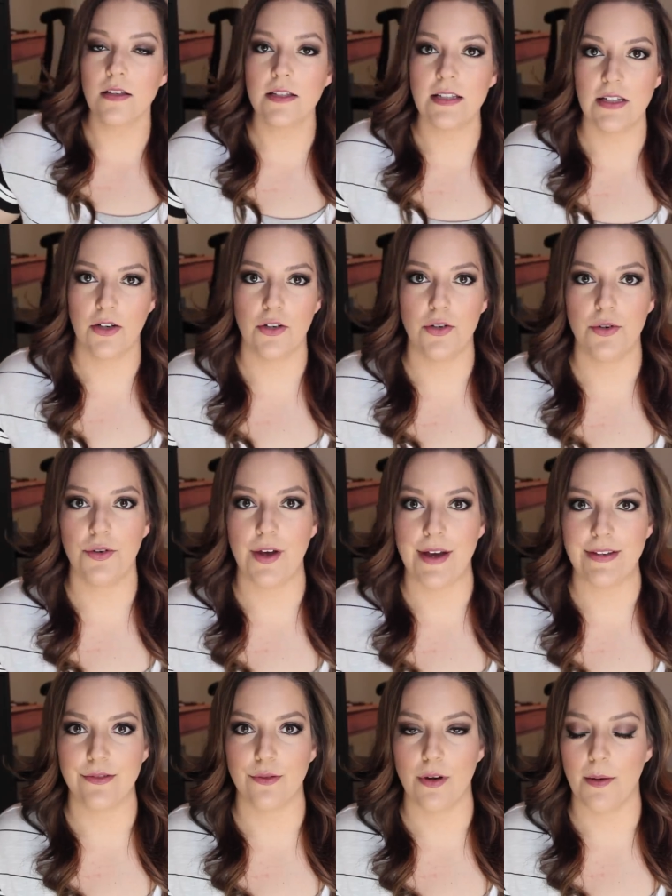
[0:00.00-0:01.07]
snickerdoodle
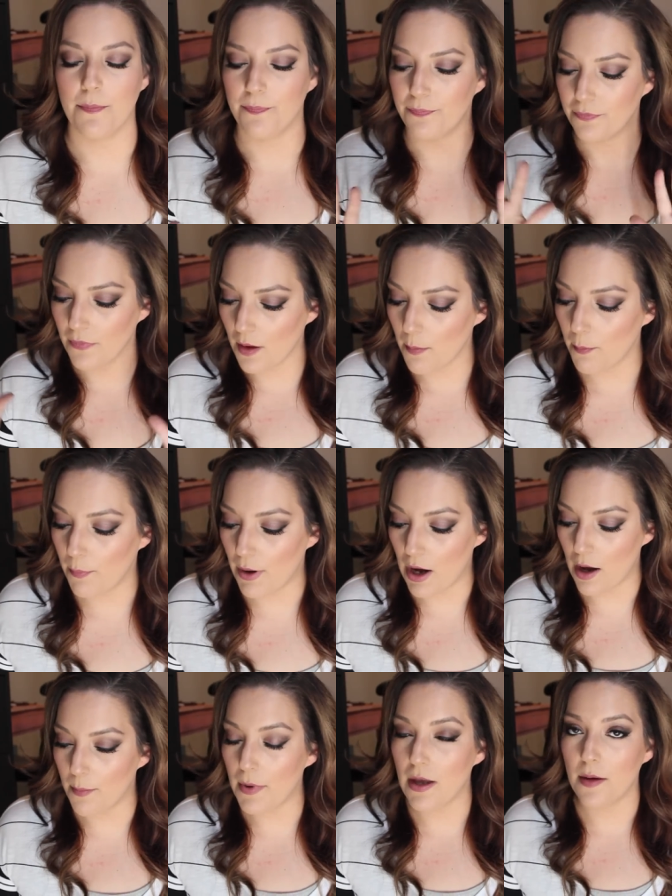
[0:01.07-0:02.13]
ice cream
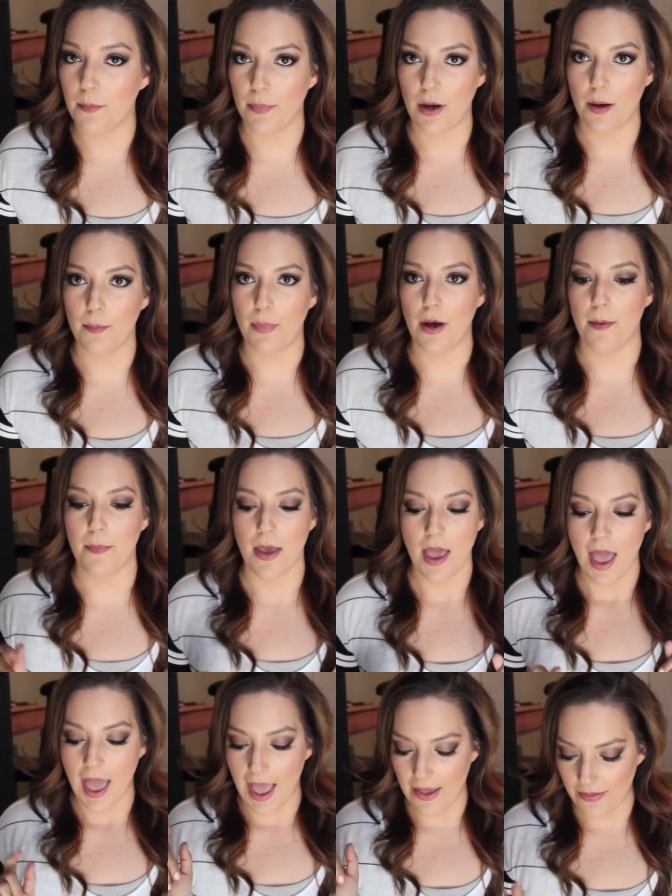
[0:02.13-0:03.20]
bomb bomb bomb
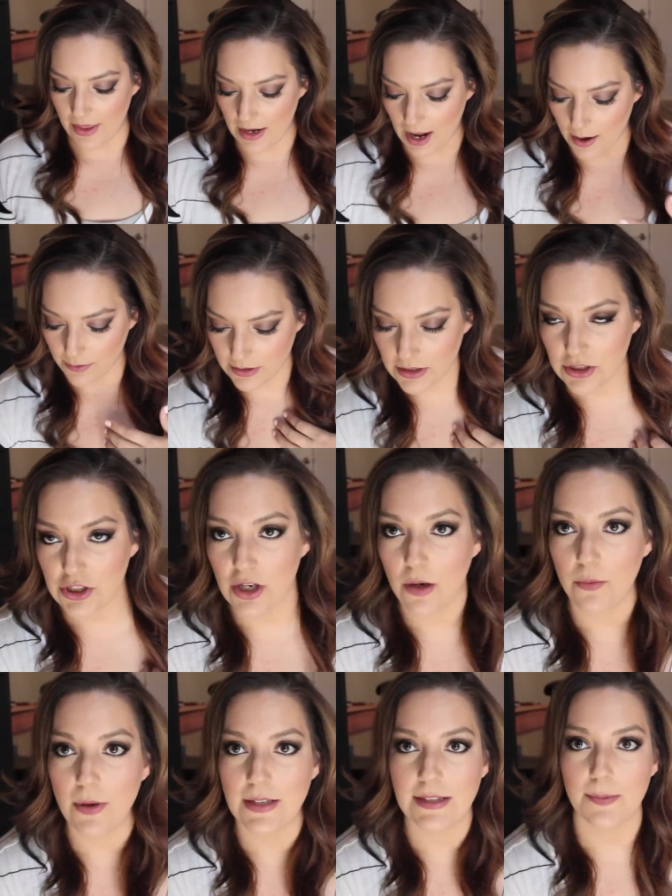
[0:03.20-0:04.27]
and then I was gonna
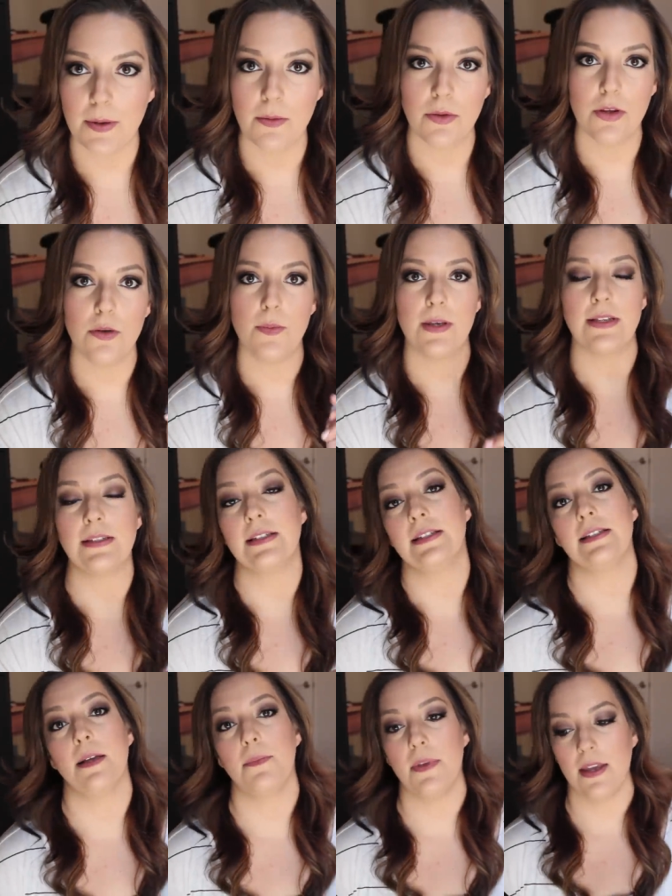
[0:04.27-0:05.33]
share a recipe with you because
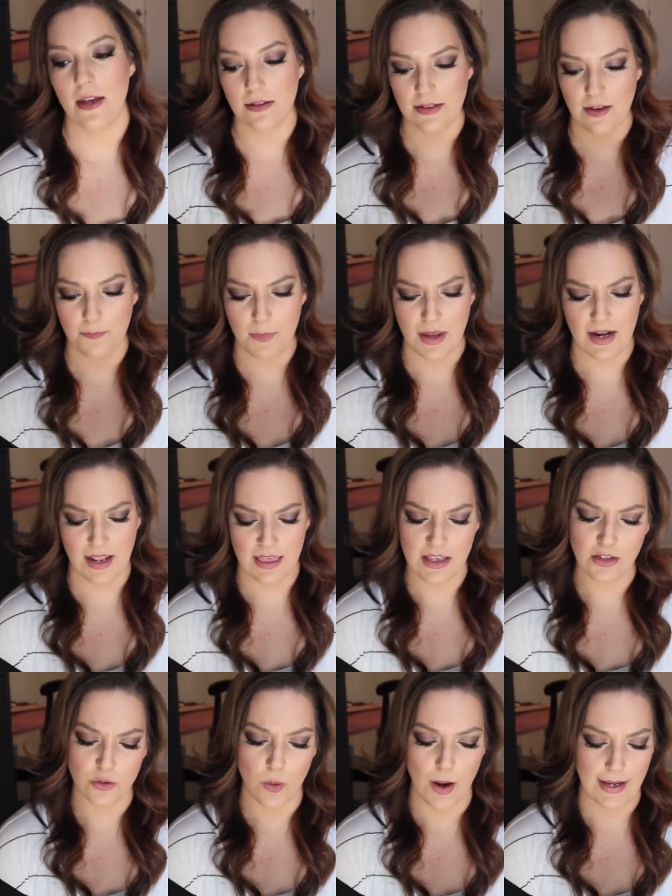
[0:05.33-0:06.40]
it's something else I've made I
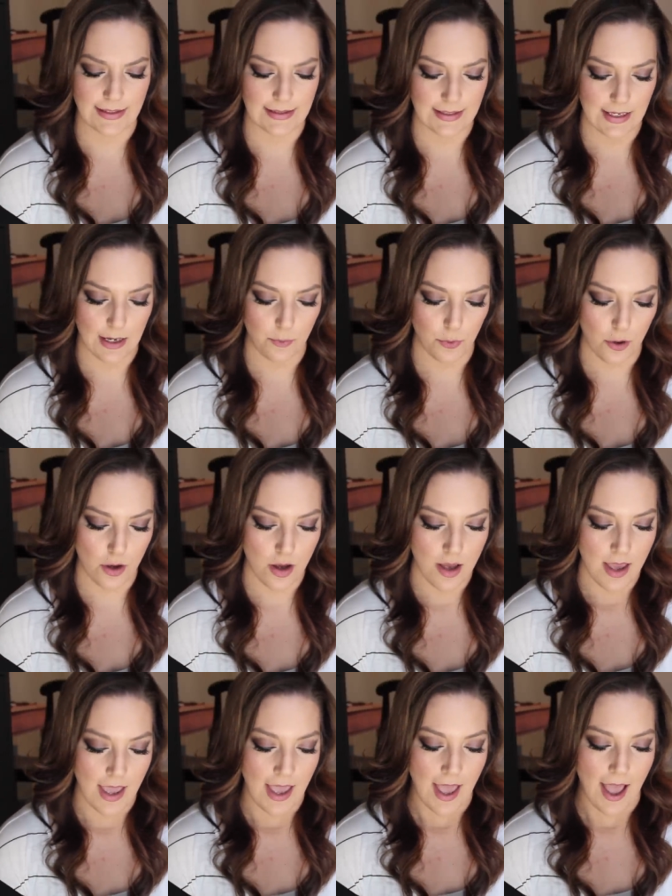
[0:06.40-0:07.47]
think twice in April
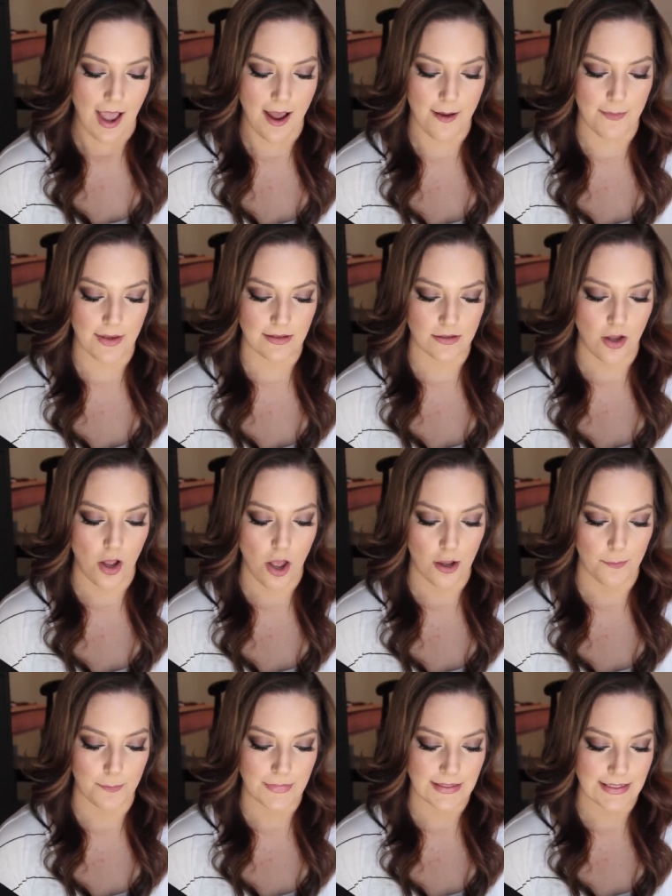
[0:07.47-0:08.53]
um, it's
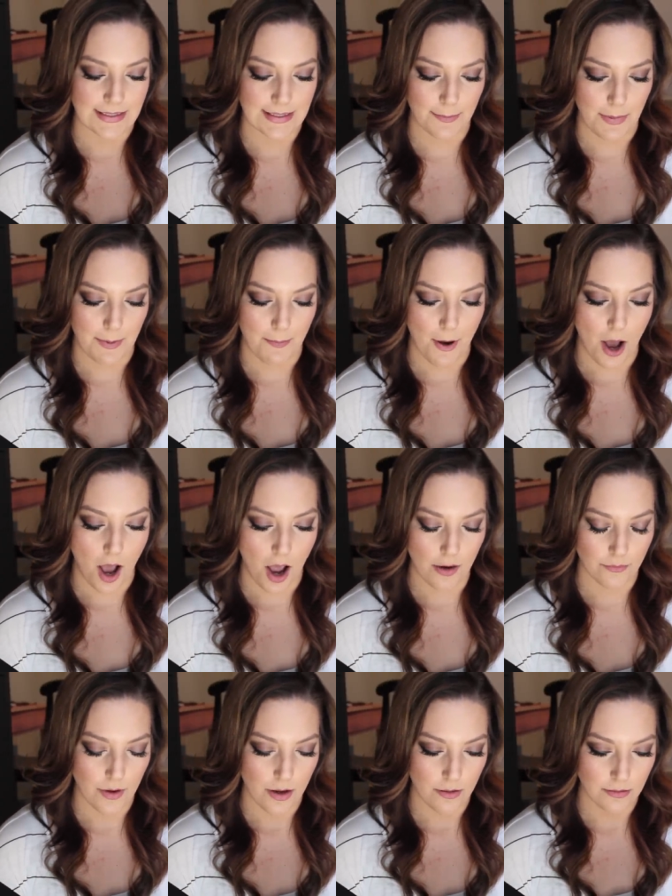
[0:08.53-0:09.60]
called Mississippi pot
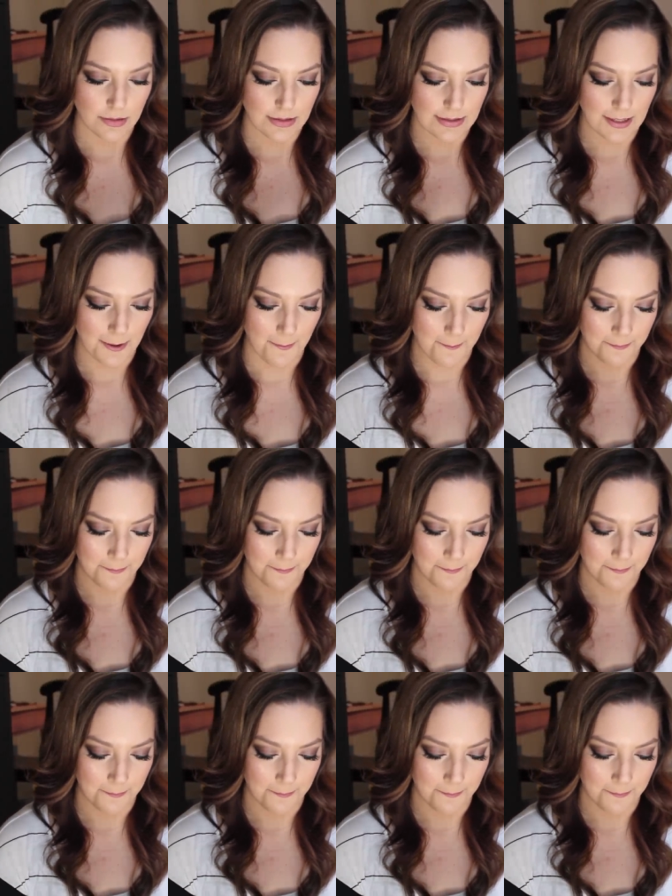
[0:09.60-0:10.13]
roast